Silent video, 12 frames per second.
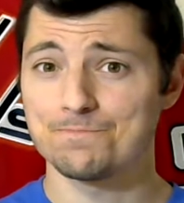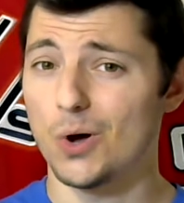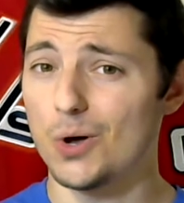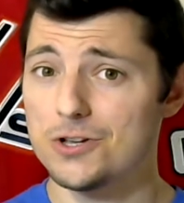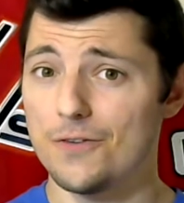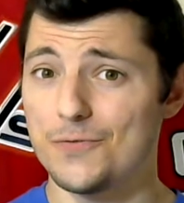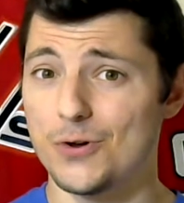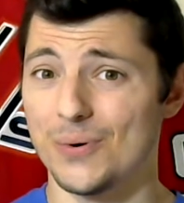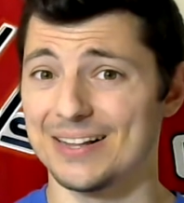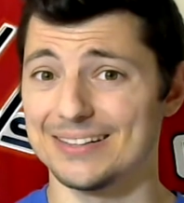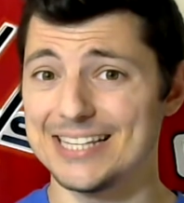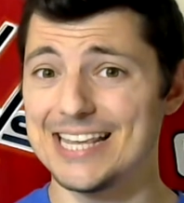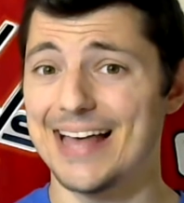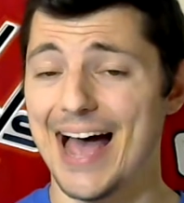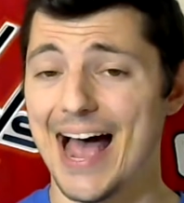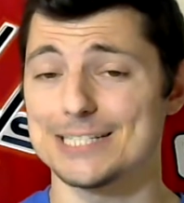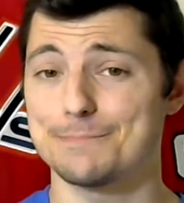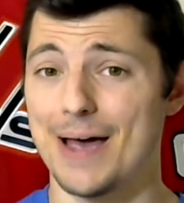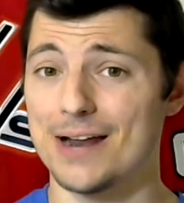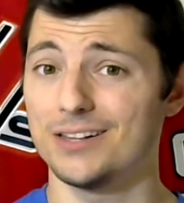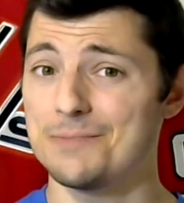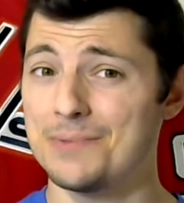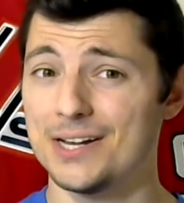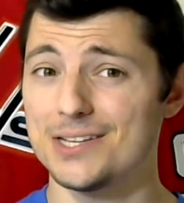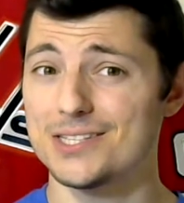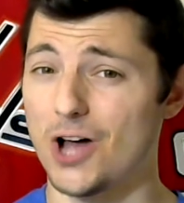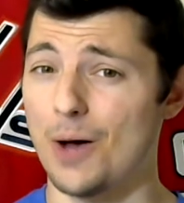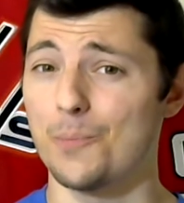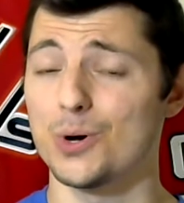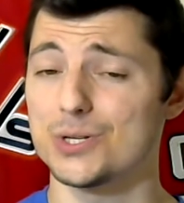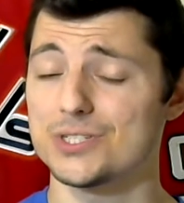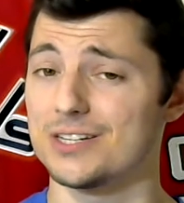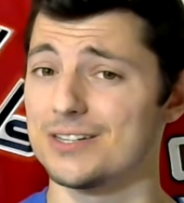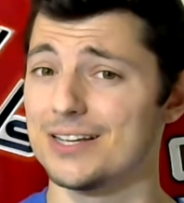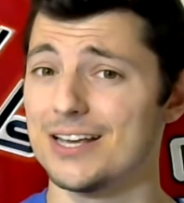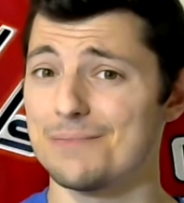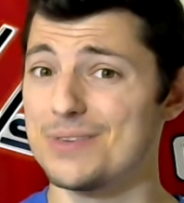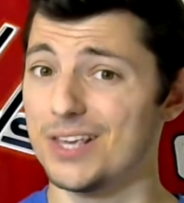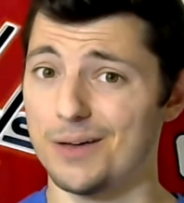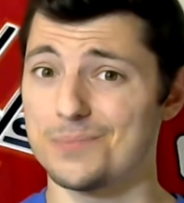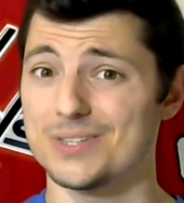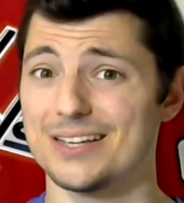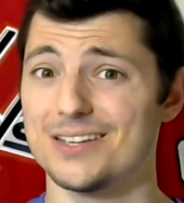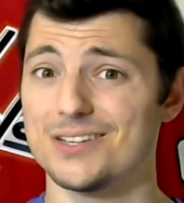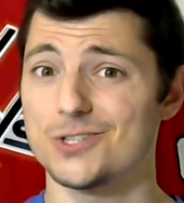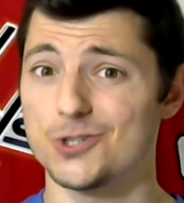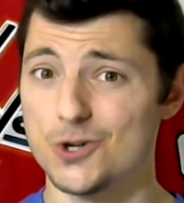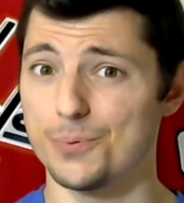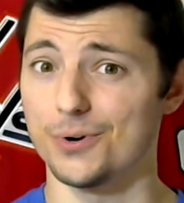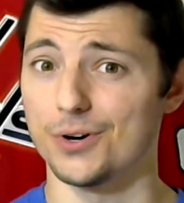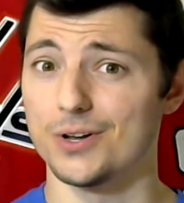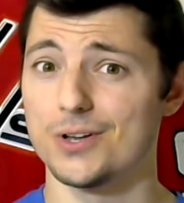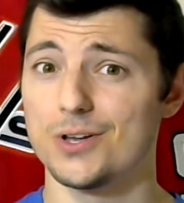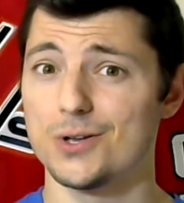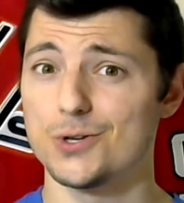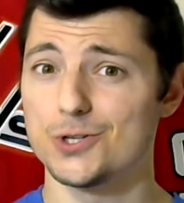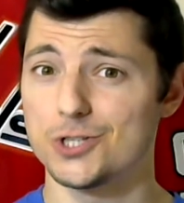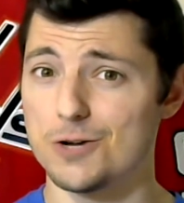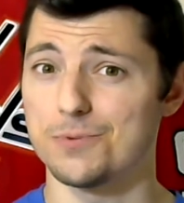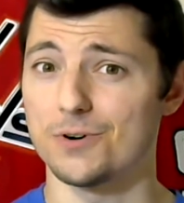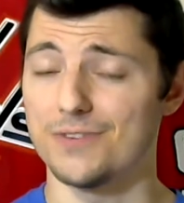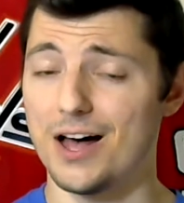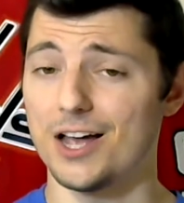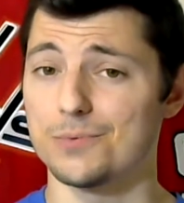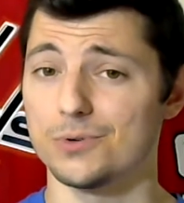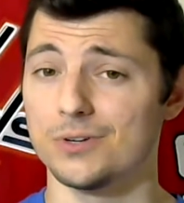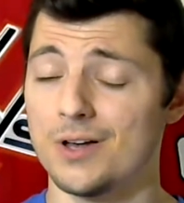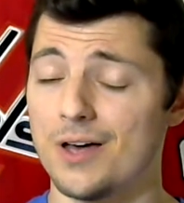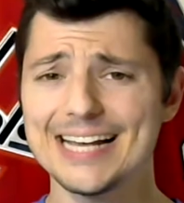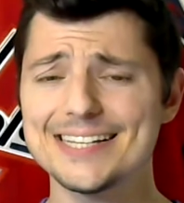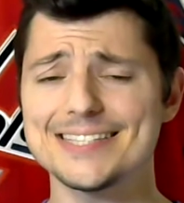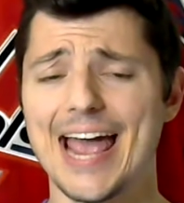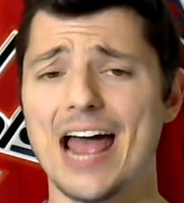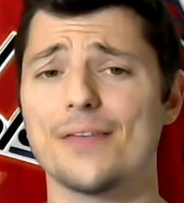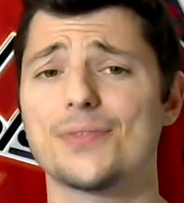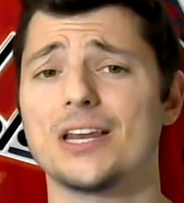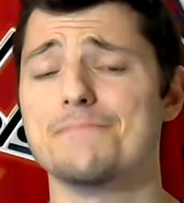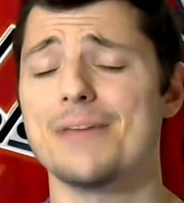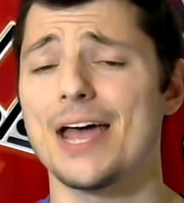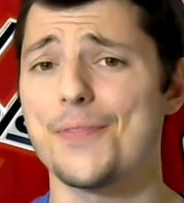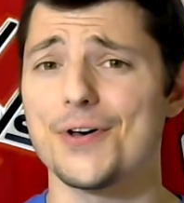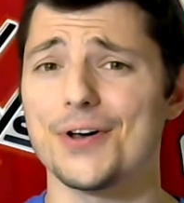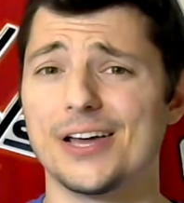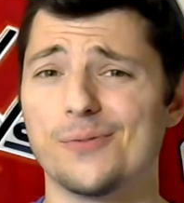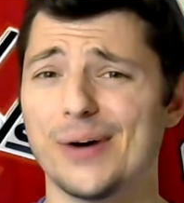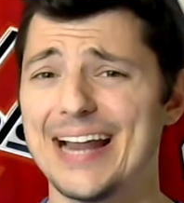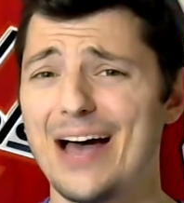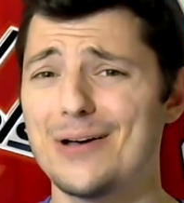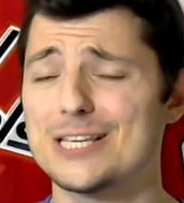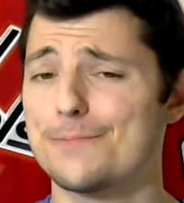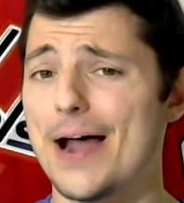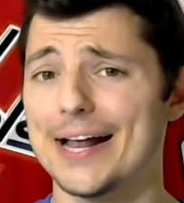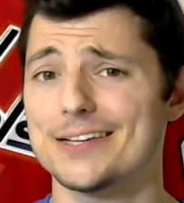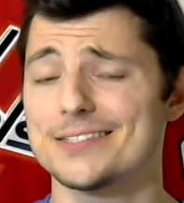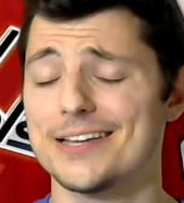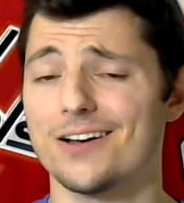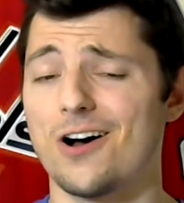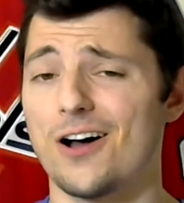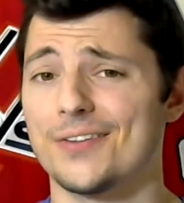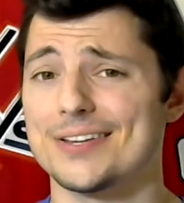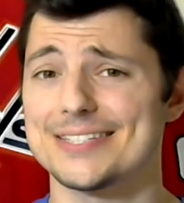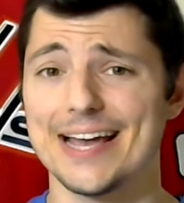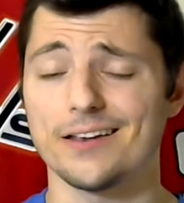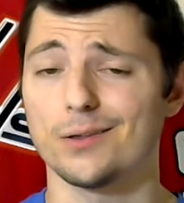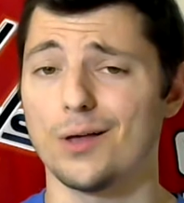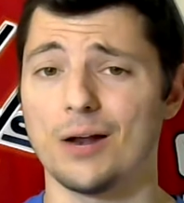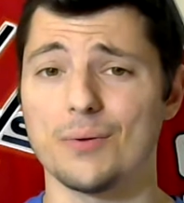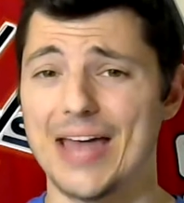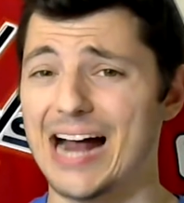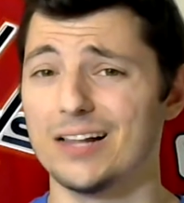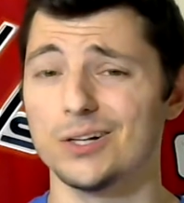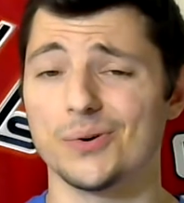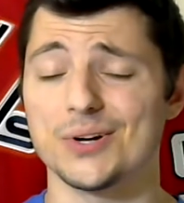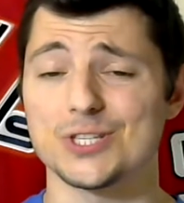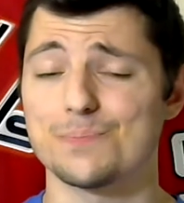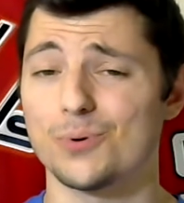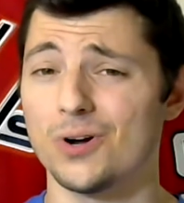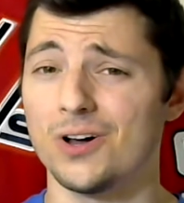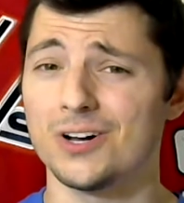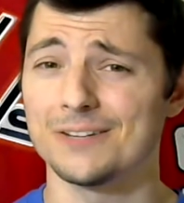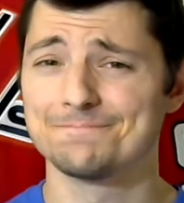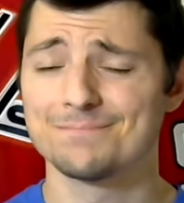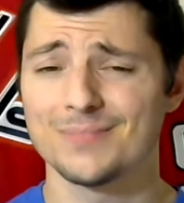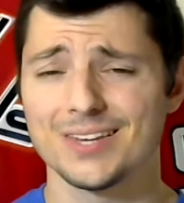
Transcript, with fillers: Also, if you're in a league that has penalty minutes, Tom Wilson becomes super, super valuable. Next is Anthony Mantha, and right now he's practicing on the second line with Eller and Sprong,